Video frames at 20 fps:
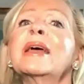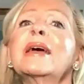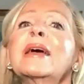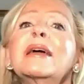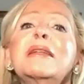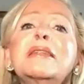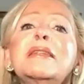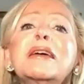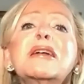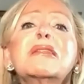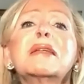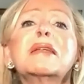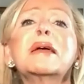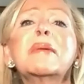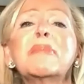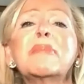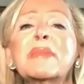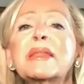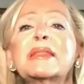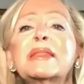And tell
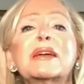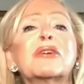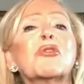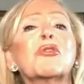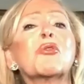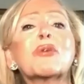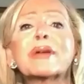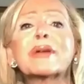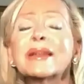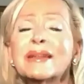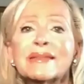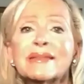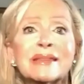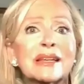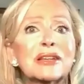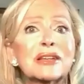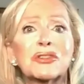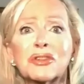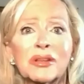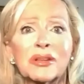him that there are
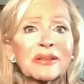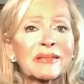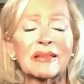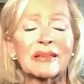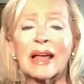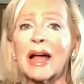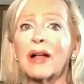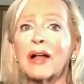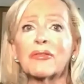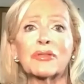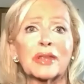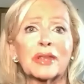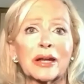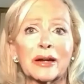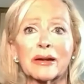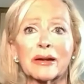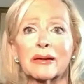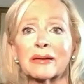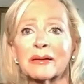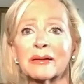organizations out
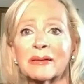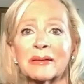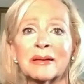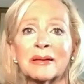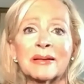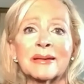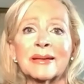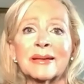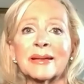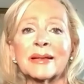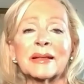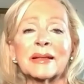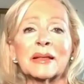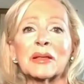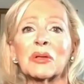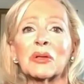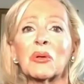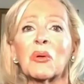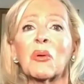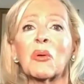there
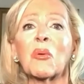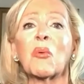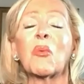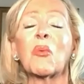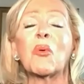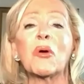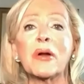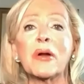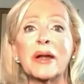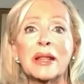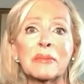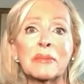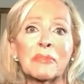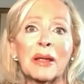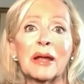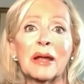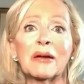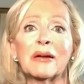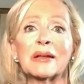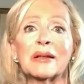warning
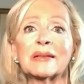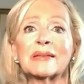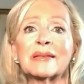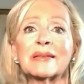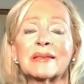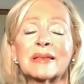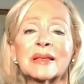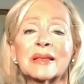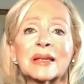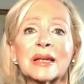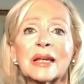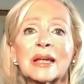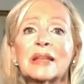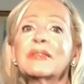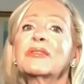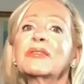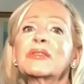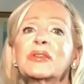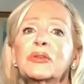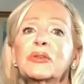parents and
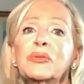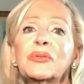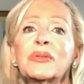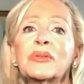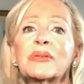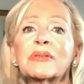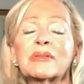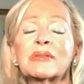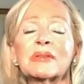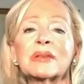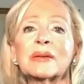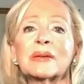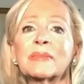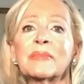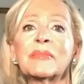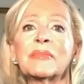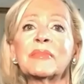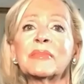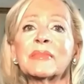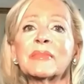students
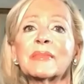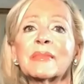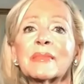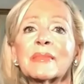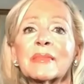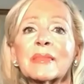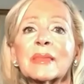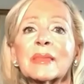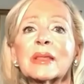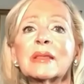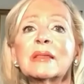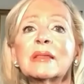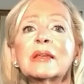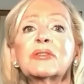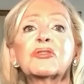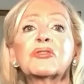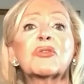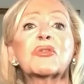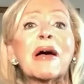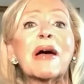
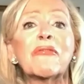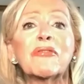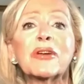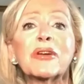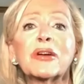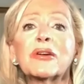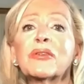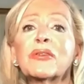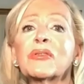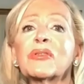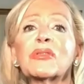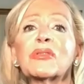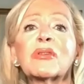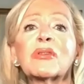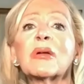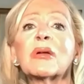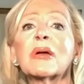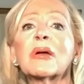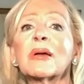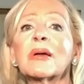that traffickers
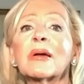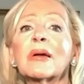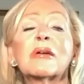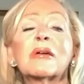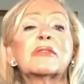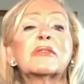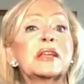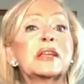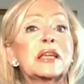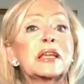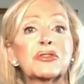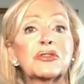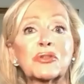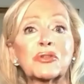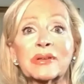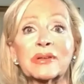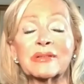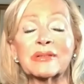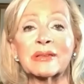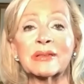are
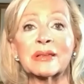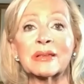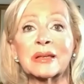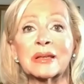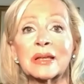dangerous.